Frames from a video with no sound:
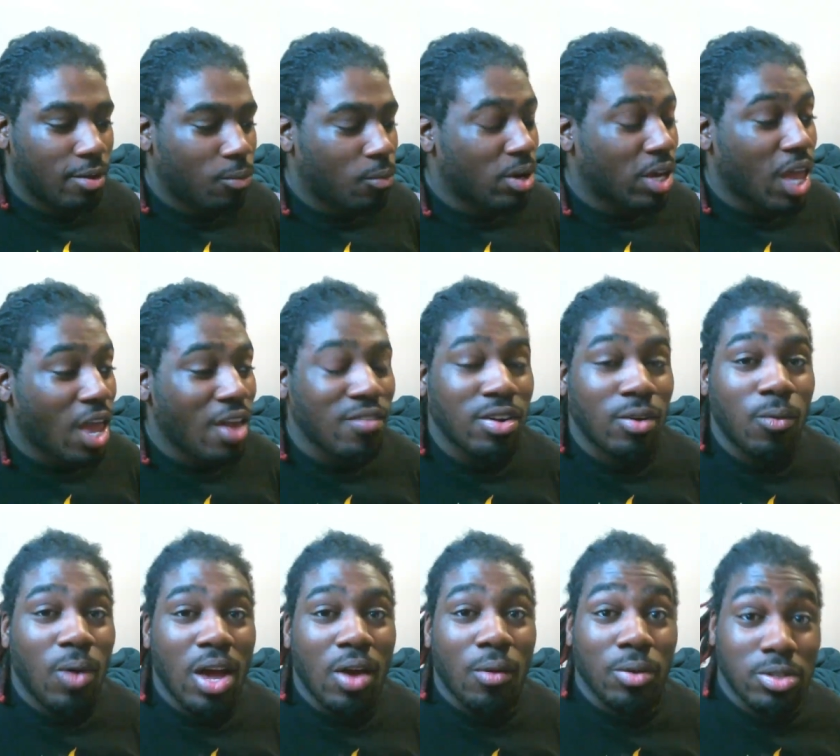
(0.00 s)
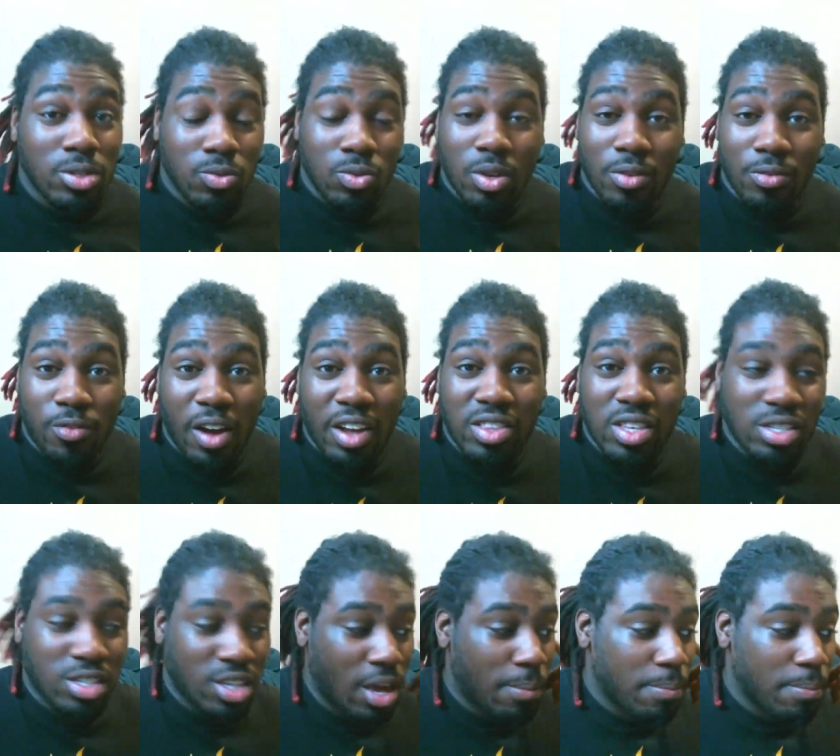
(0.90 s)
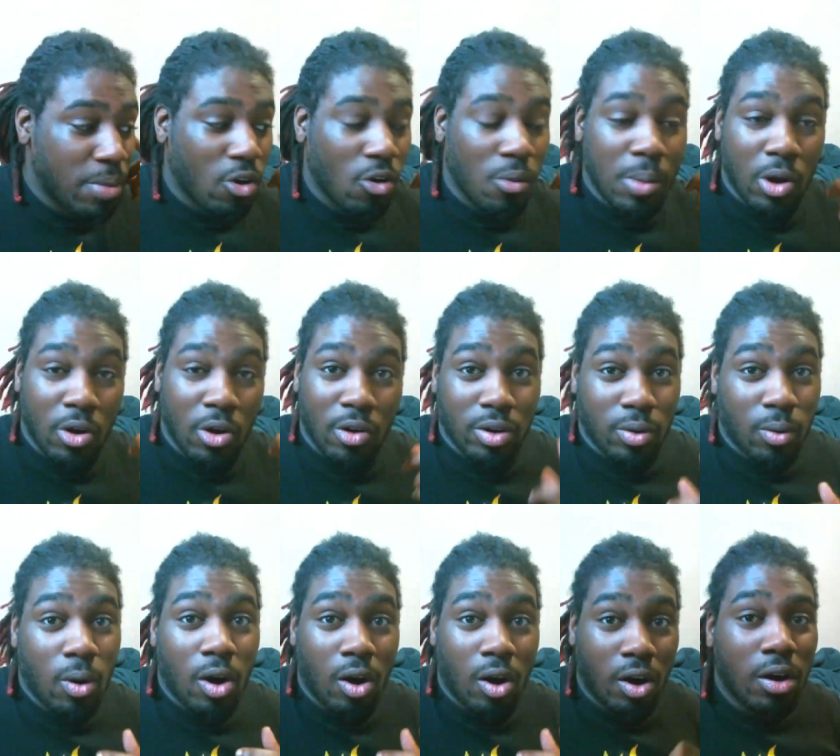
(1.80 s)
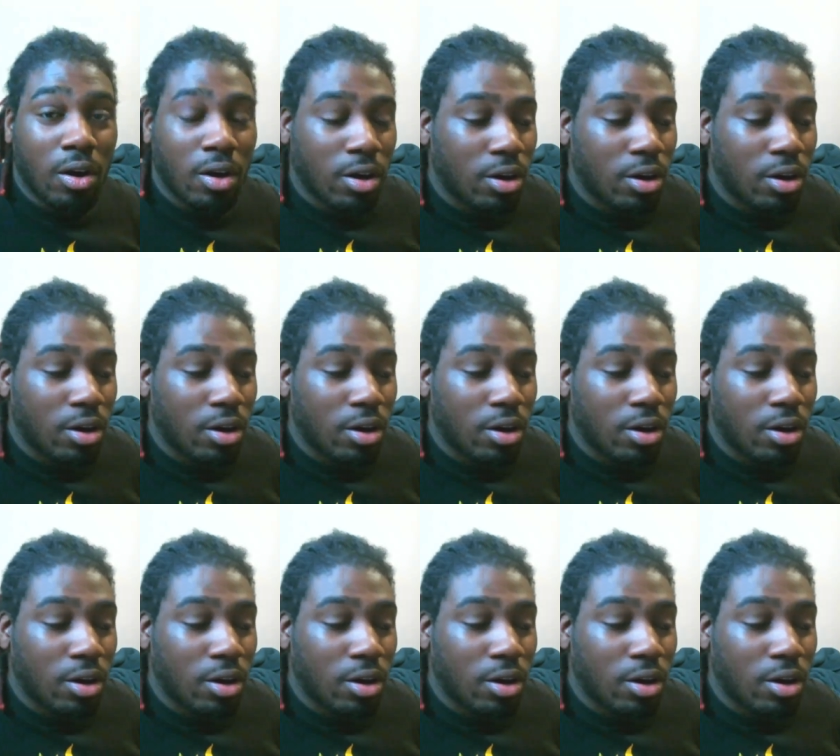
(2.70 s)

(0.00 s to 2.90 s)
What gave it away was the fact they said mirror, mirror on the wall.